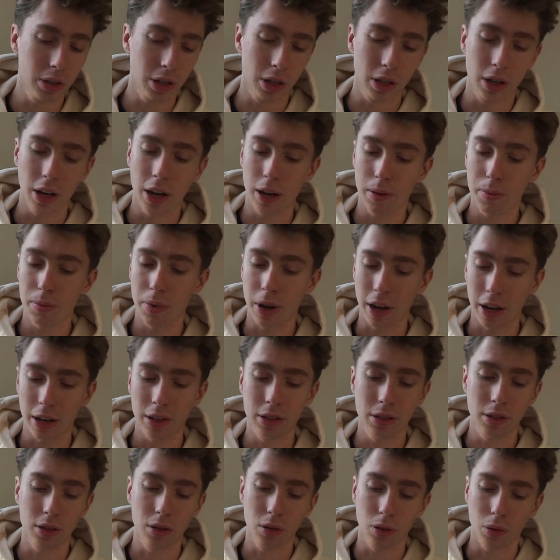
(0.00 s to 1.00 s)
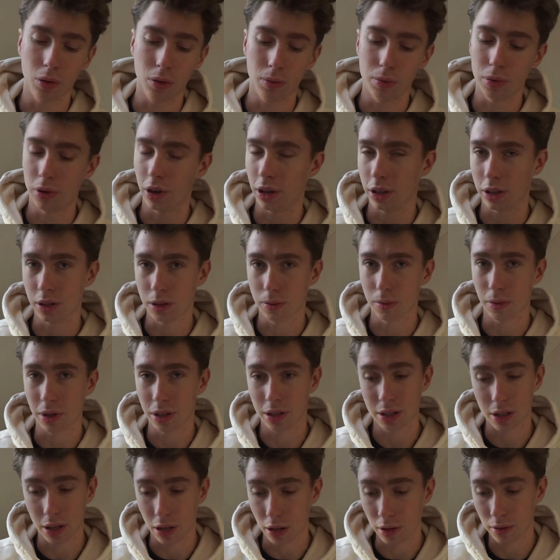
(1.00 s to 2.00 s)
and I paid the whole price
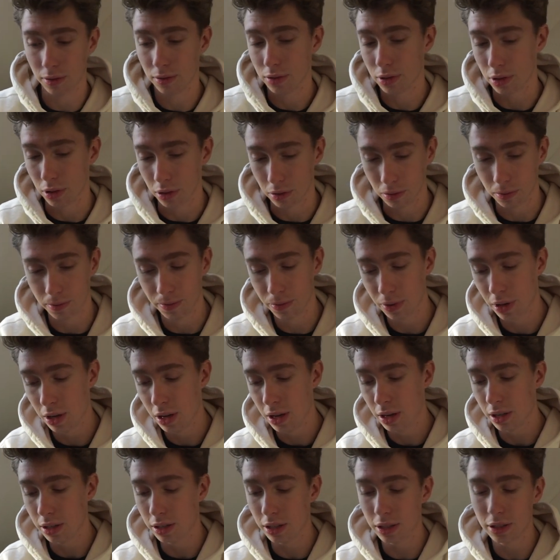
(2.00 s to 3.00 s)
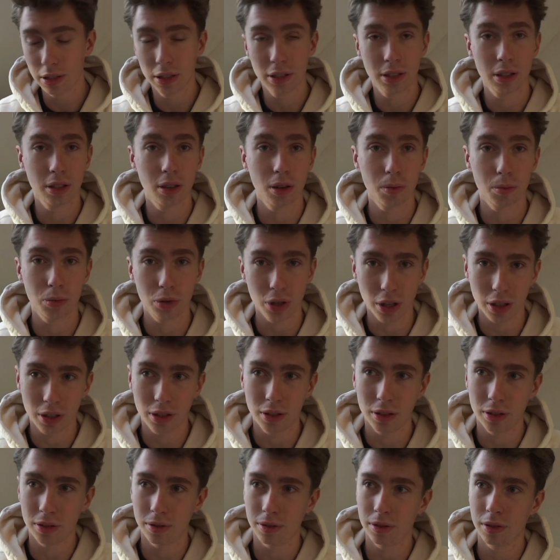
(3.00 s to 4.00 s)
myself, so this is an
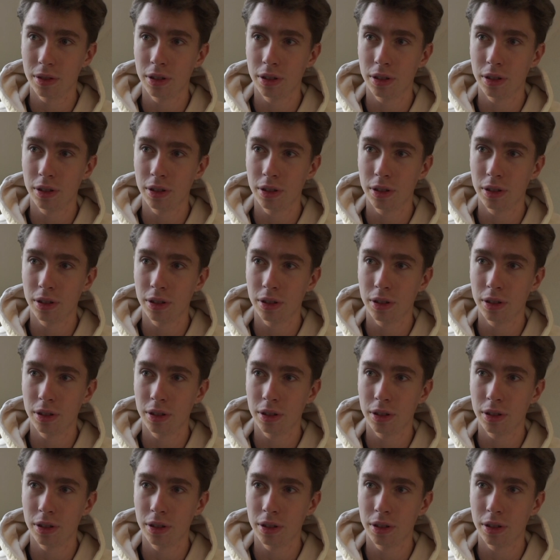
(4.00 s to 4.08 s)
objective.